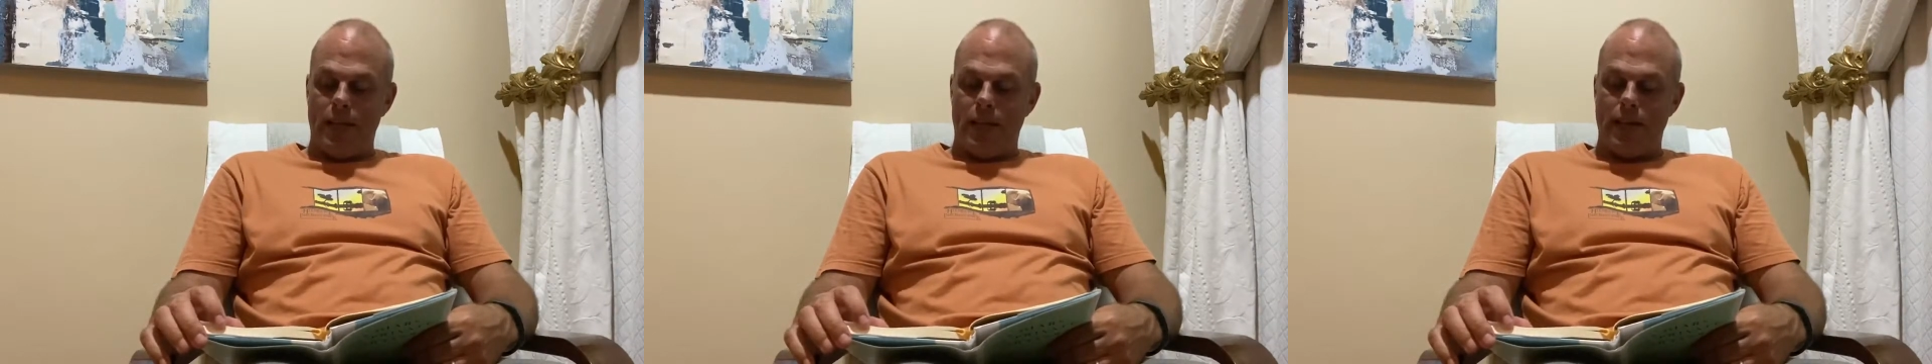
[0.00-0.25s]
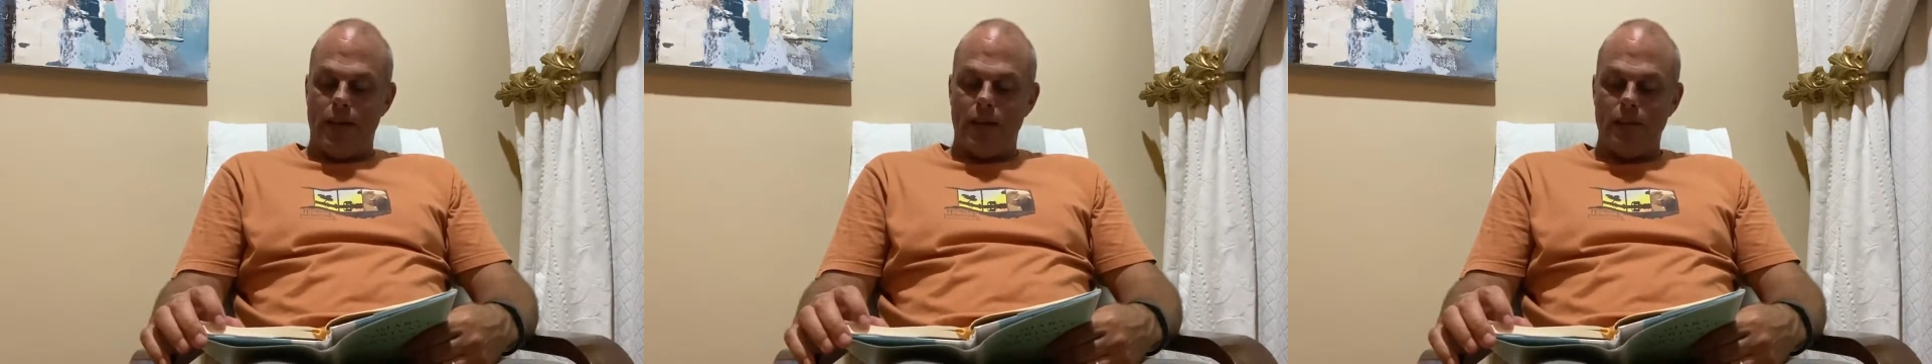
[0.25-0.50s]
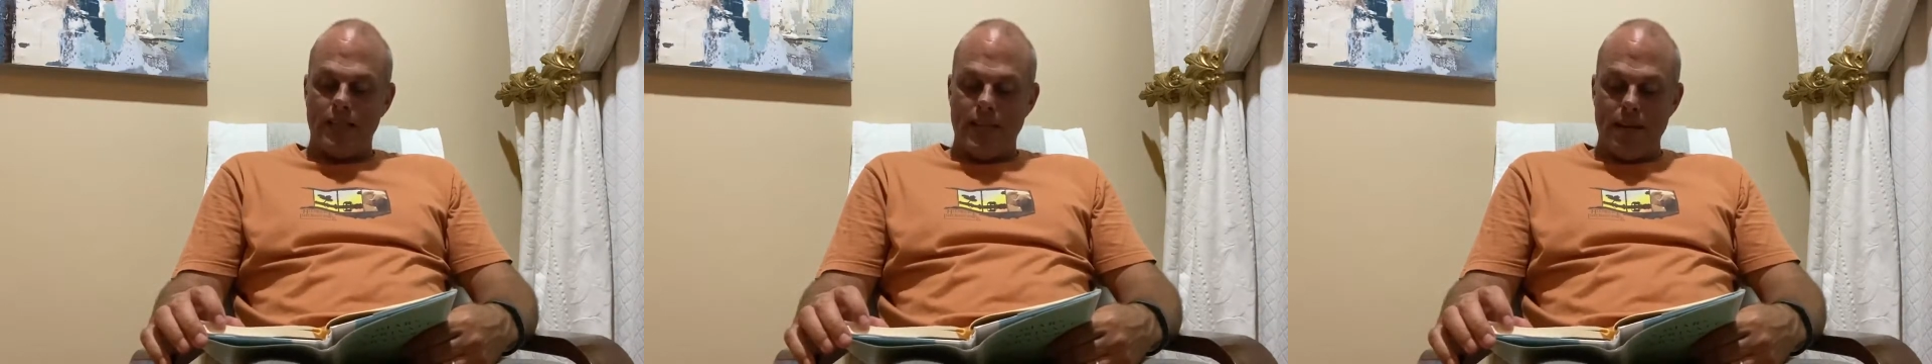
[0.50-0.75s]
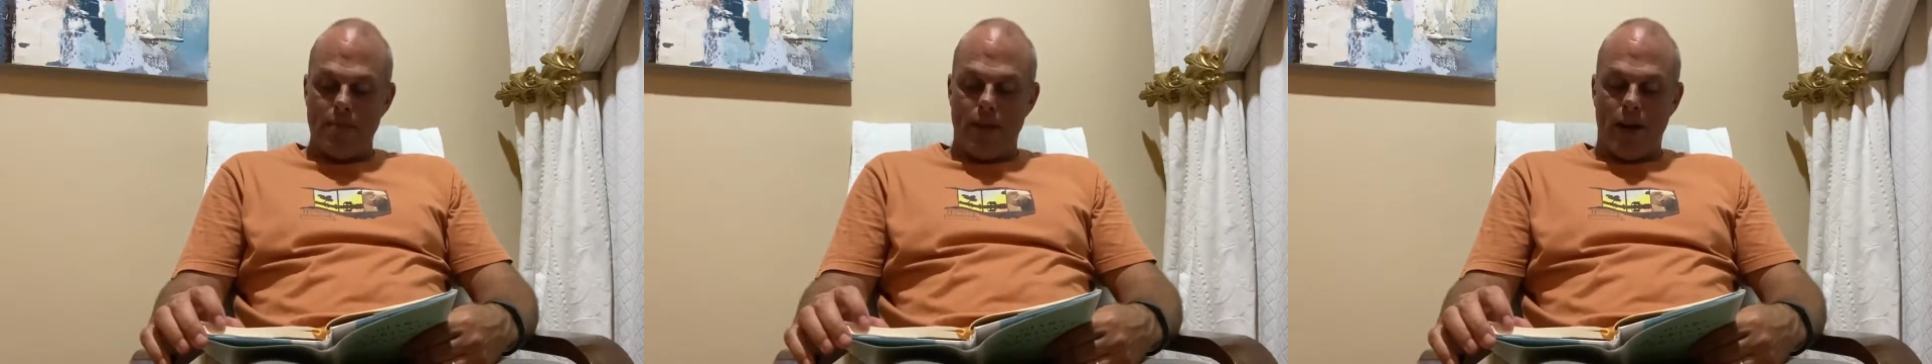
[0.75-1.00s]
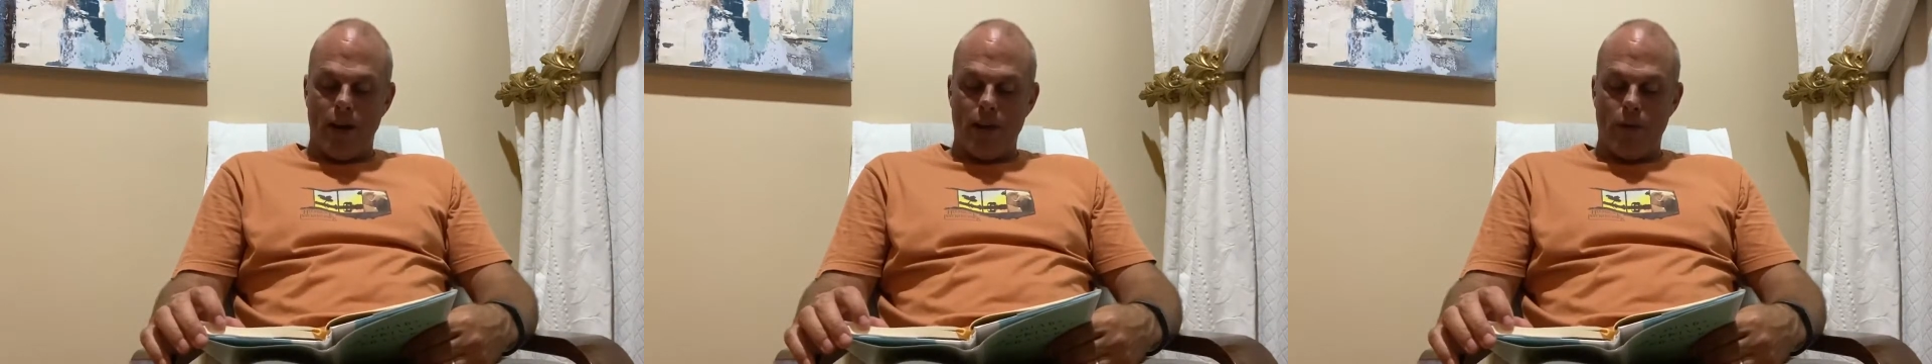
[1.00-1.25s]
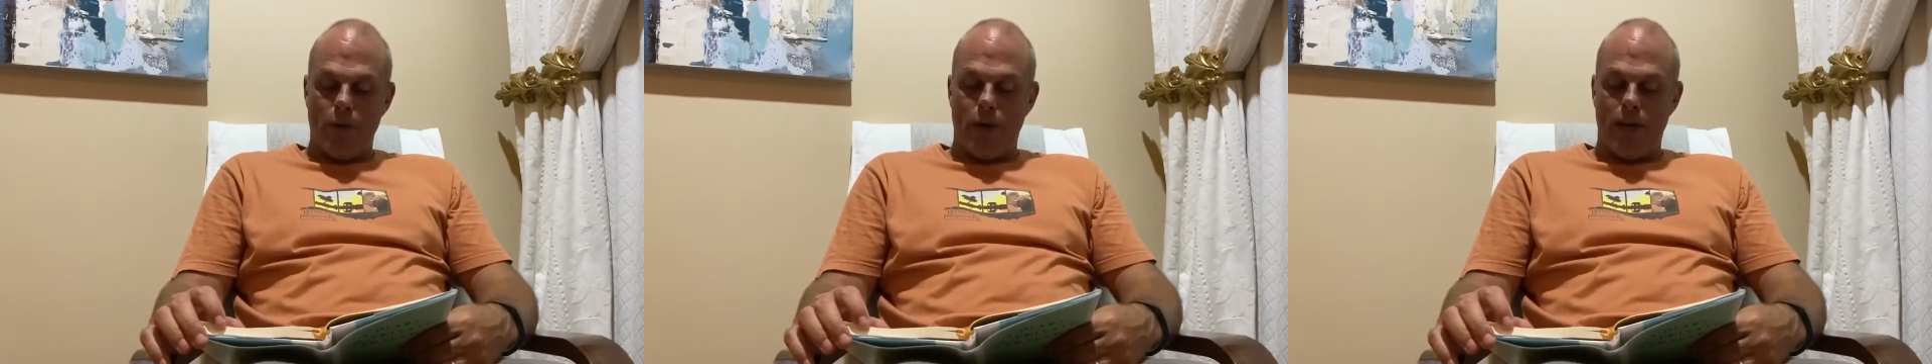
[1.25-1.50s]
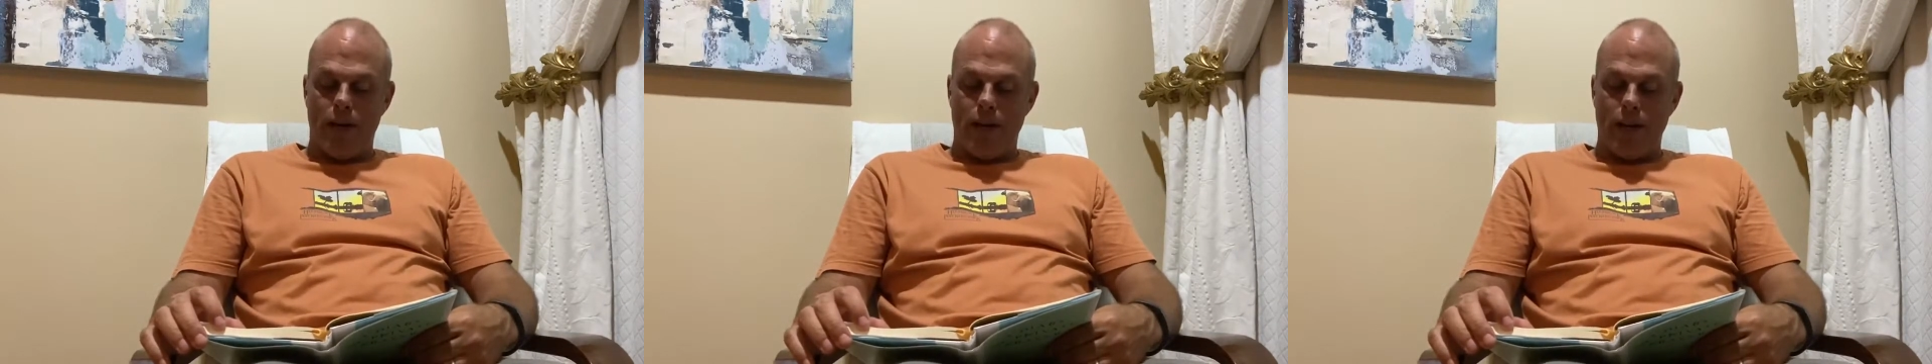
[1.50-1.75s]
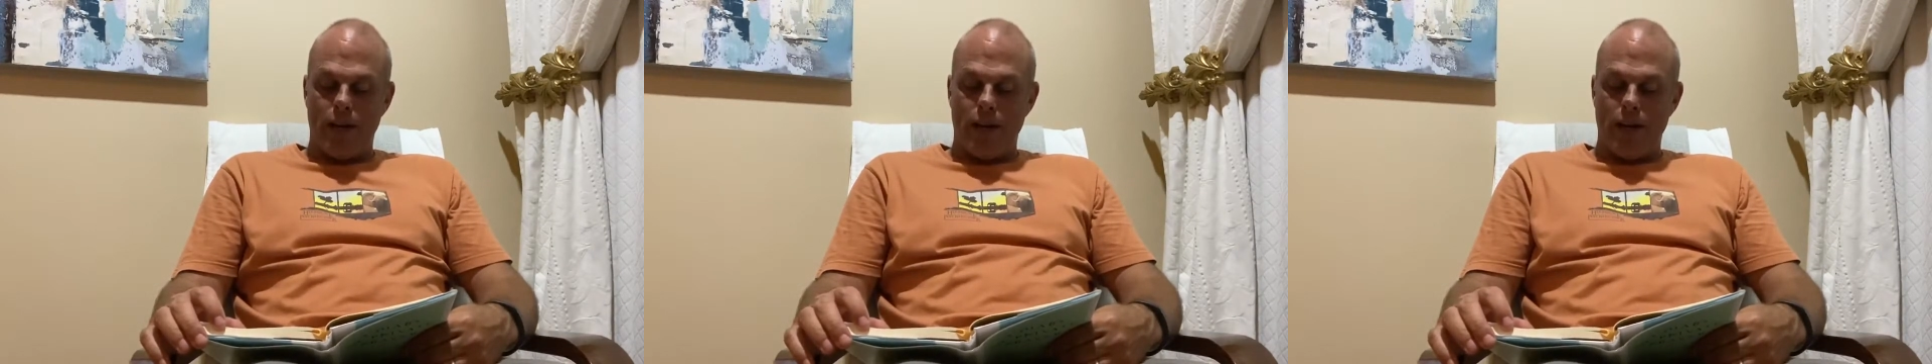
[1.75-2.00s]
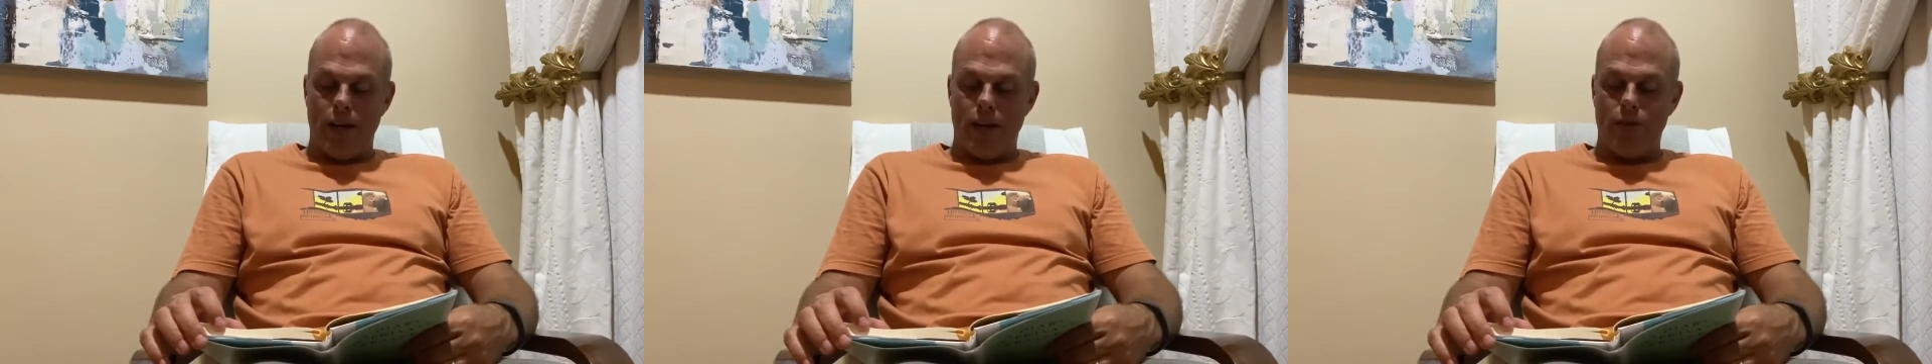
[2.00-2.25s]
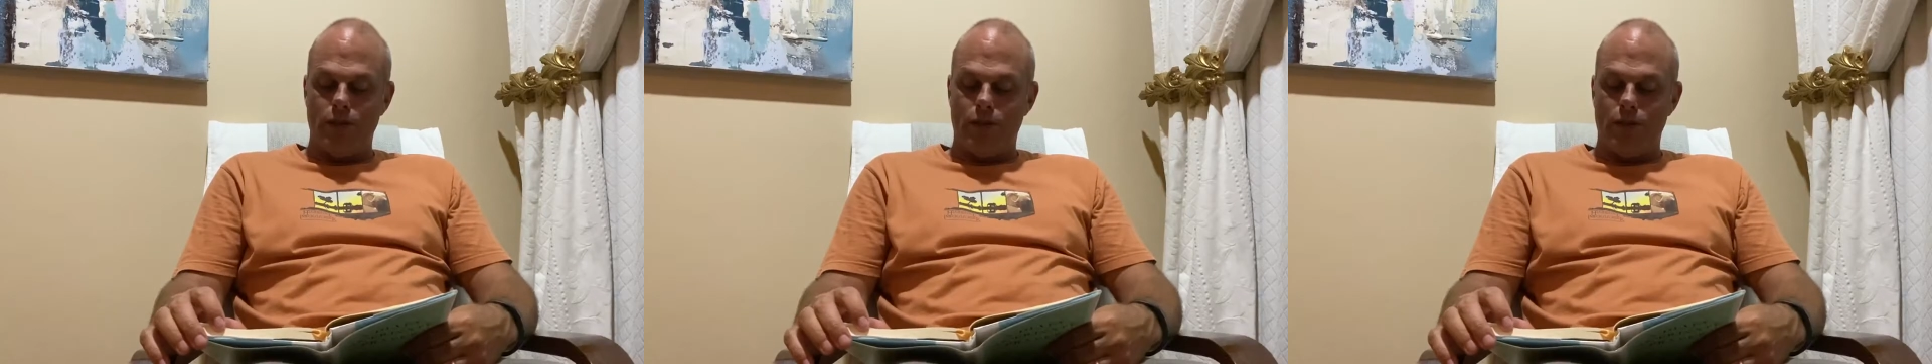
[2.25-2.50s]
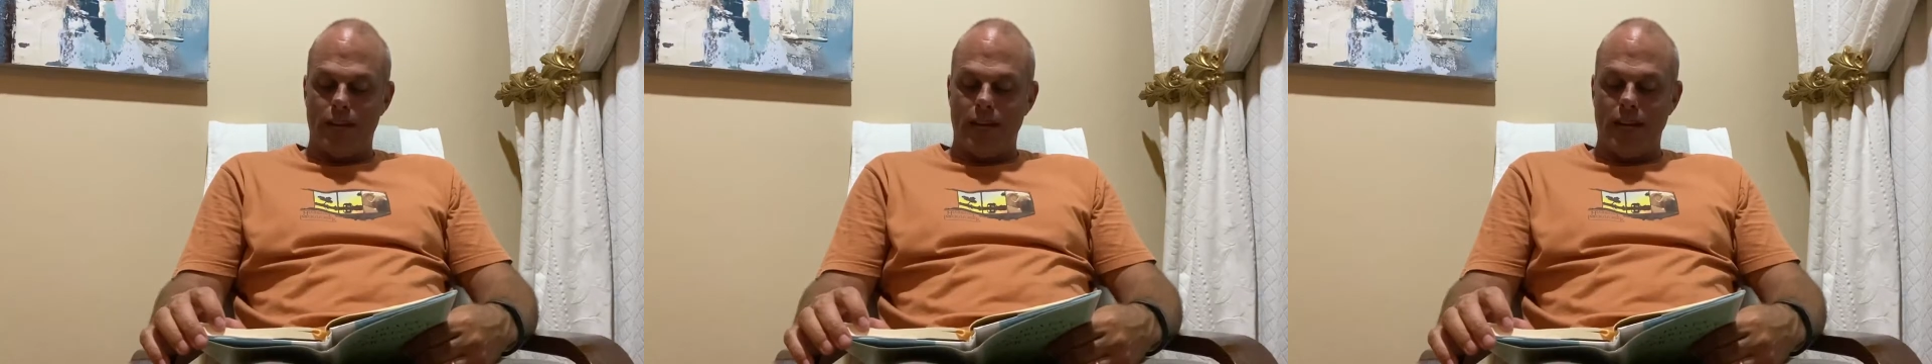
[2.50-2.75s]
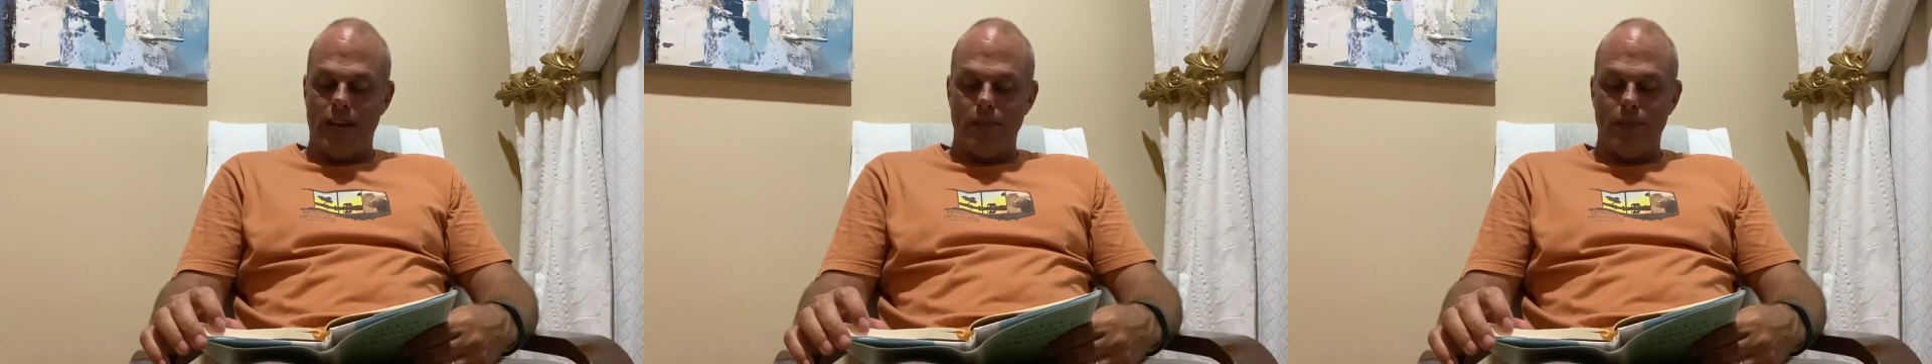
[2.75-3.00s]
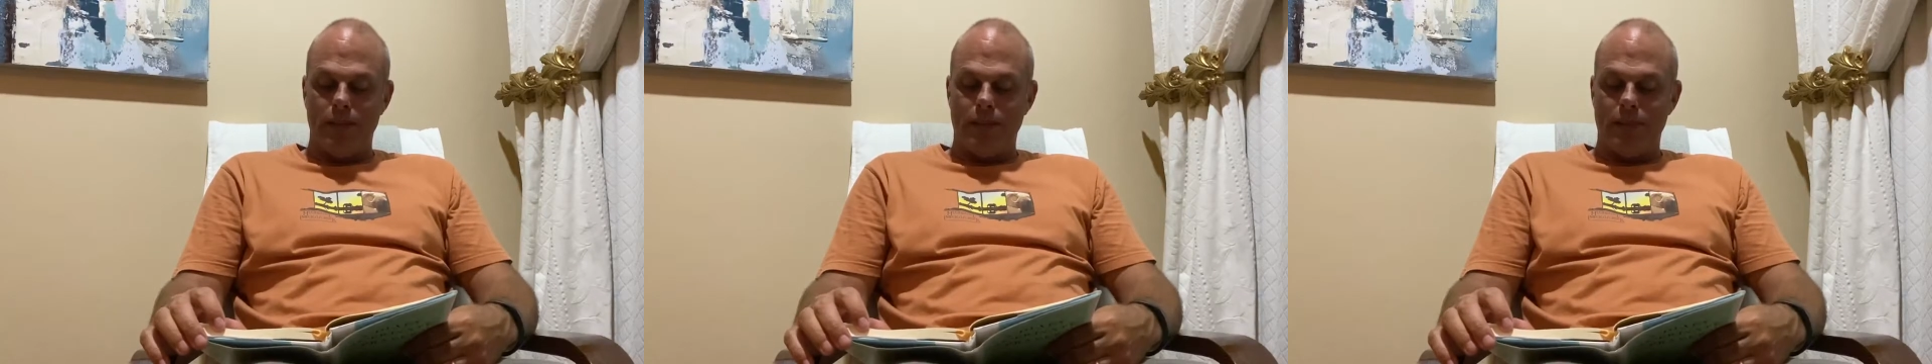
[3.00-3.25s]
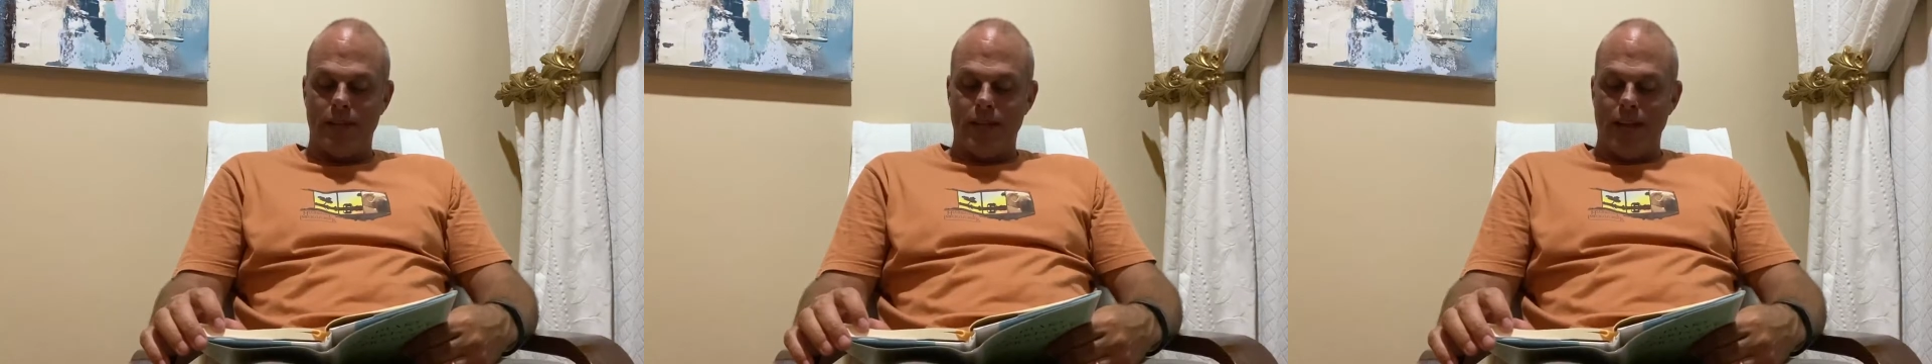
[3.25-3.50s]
those nearby who are unknown to their neighbors,